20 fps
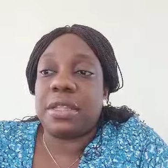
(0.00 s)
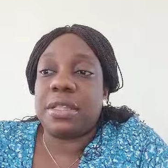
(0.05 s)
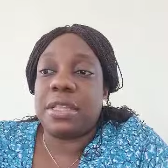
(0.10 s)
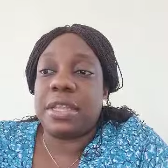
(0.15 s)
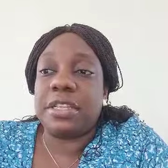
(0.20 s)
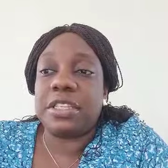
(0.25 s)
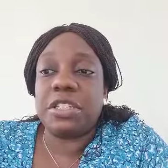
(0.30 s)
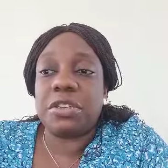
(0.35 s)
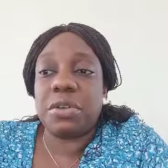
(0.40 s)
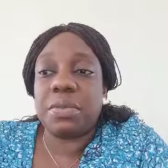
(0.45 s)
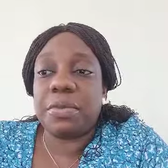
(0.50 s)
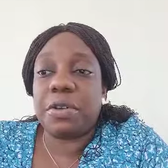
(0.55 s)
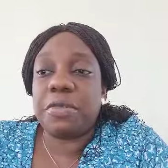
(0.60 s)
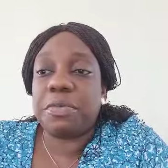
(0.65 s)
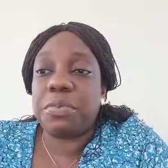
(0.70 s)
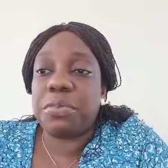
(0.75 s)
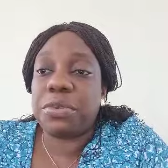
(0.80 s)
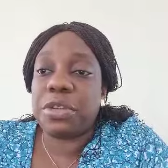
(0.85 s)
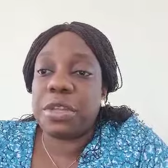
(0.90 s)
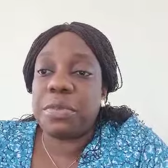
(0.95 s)
Then the number
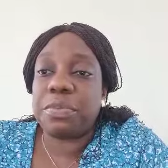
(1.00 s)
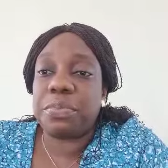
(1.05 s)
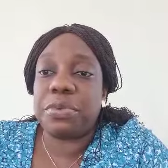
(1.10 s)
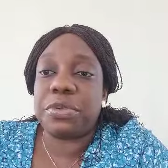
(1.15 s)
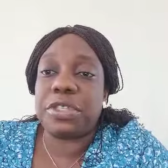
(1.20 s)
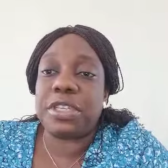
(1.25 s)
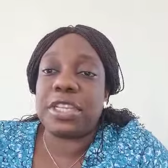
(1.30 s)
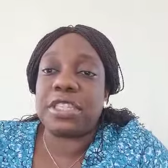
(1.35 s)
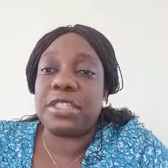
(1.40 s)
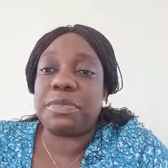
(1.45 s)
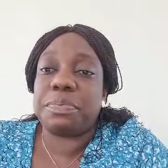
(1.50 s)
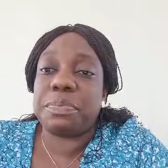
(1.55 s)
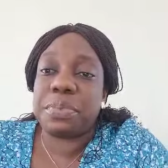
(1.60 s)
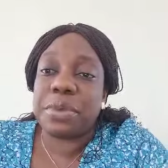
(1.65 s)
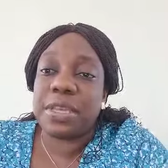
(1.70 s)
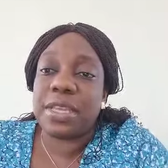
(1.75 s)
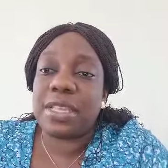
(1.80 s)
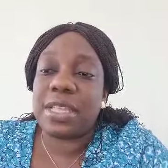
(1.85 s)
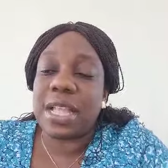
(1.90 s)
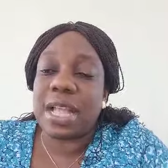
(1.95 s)
of building projects
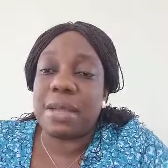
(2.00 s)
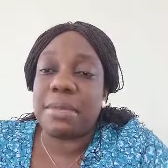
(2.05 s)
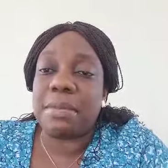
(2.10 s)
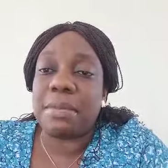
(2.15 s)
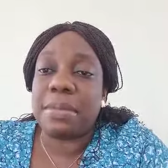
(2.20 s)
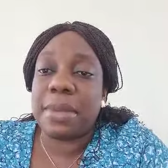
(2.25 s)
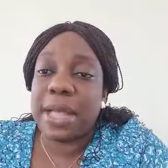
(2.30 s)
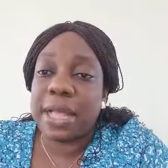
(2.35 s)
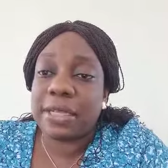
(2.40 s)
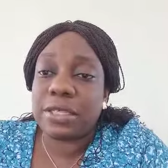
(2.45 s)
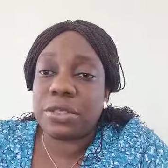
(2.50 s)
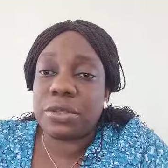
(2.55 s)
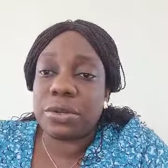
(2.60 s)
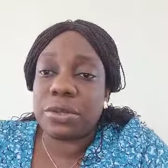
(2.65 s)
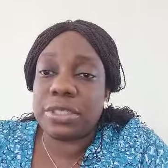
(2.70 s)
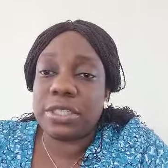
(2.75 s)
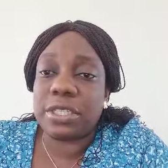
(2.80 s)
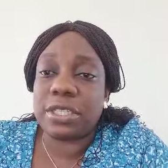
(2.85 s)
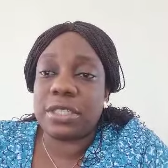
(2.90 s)
being abandoned